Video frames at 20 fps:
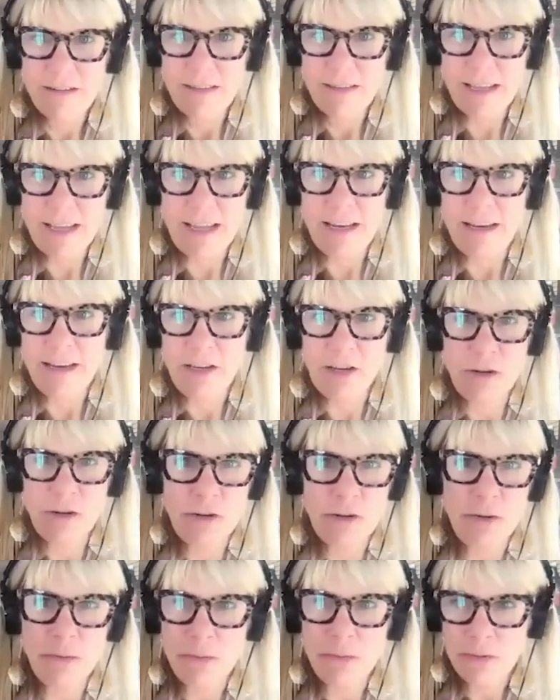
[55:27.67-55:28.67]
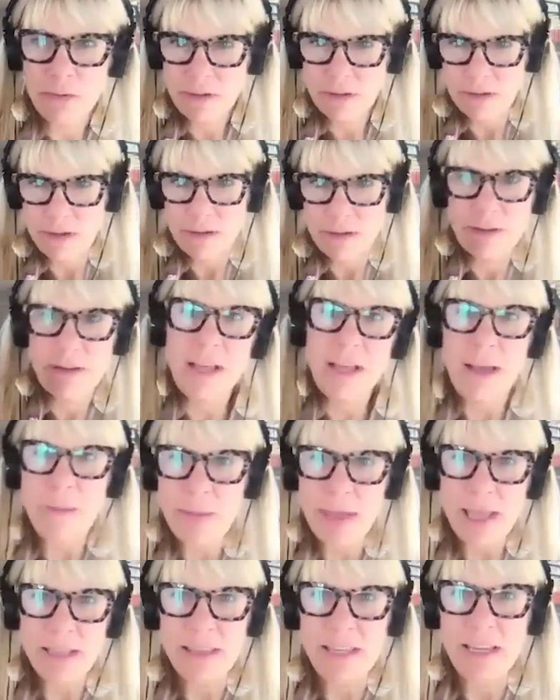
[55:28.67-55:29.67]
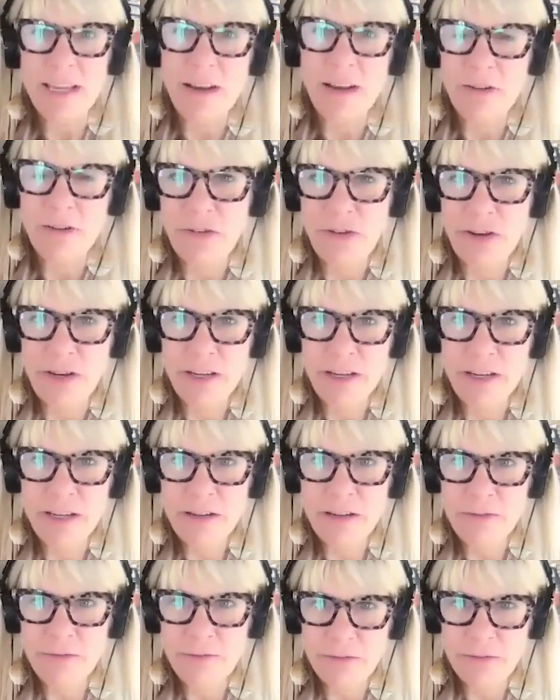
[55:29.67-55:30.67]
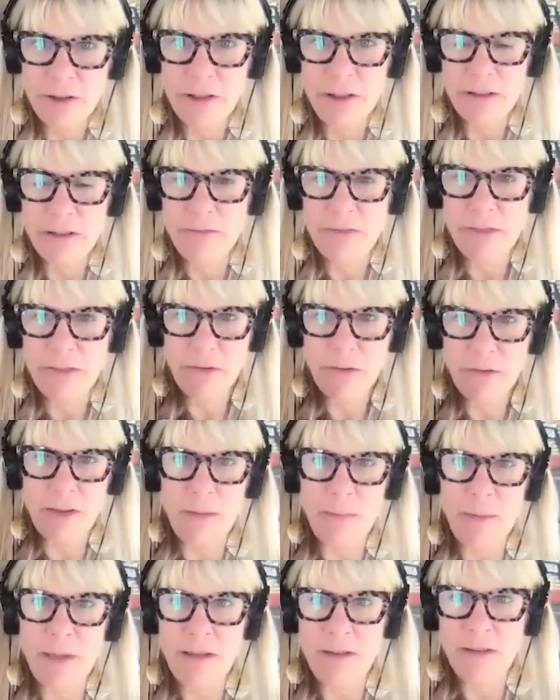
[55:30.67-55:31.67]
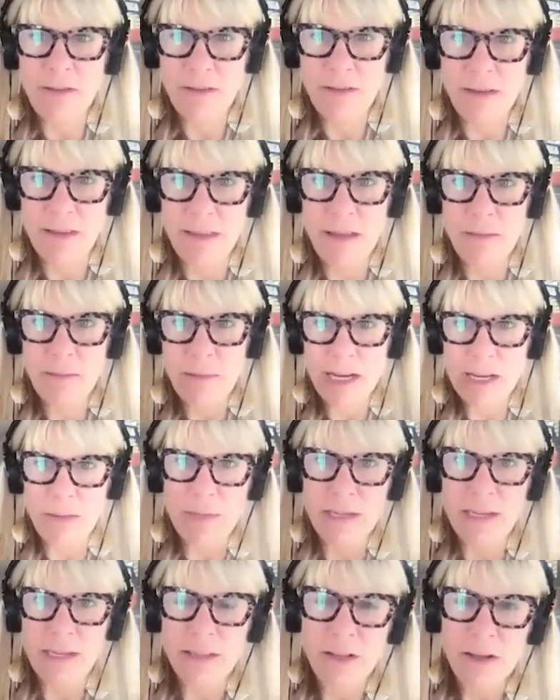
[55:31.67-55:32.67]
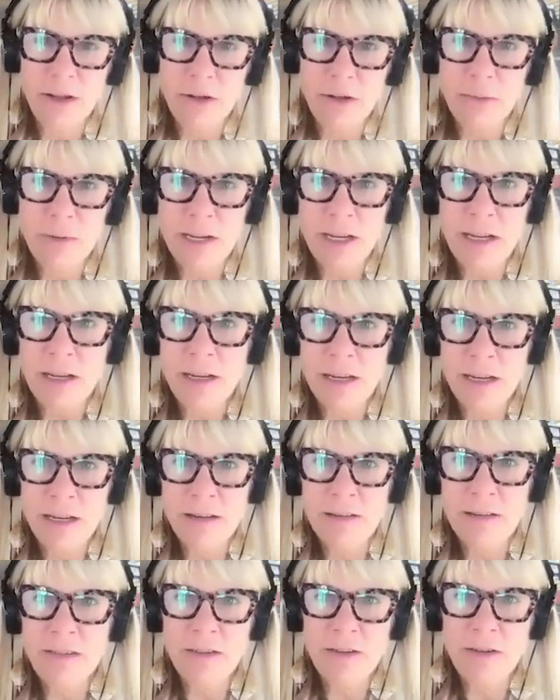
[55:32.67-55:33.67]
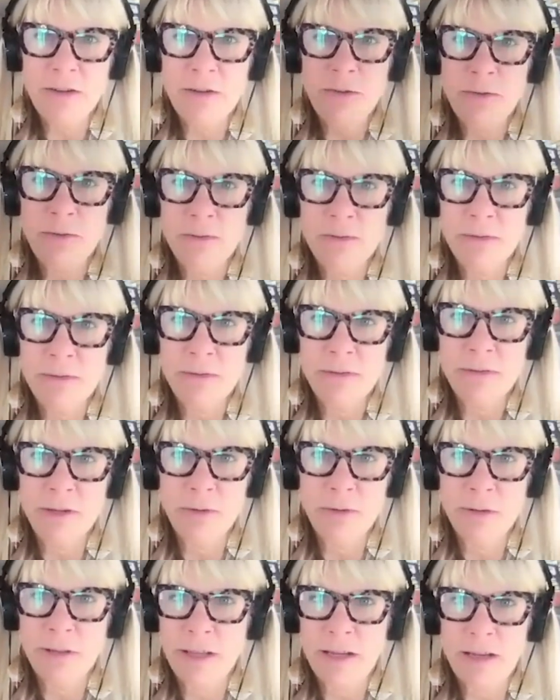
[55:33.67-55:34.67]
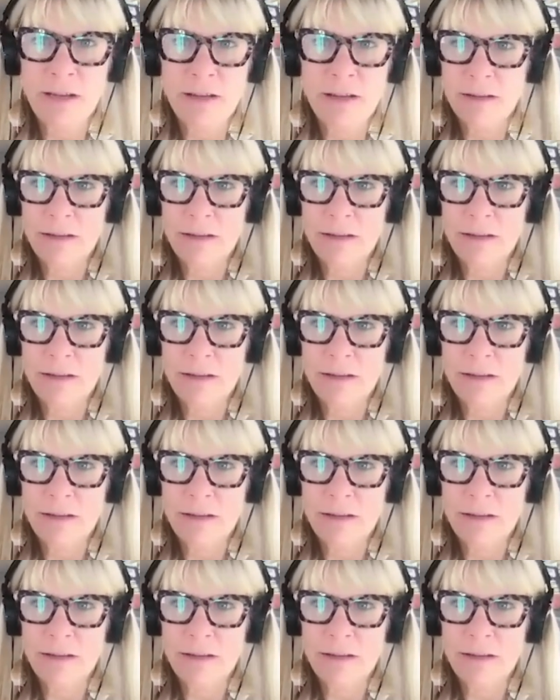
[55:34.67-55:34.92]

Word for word: that you got back the energy of all of those emails and then meeting me in the hallway. And so you like that,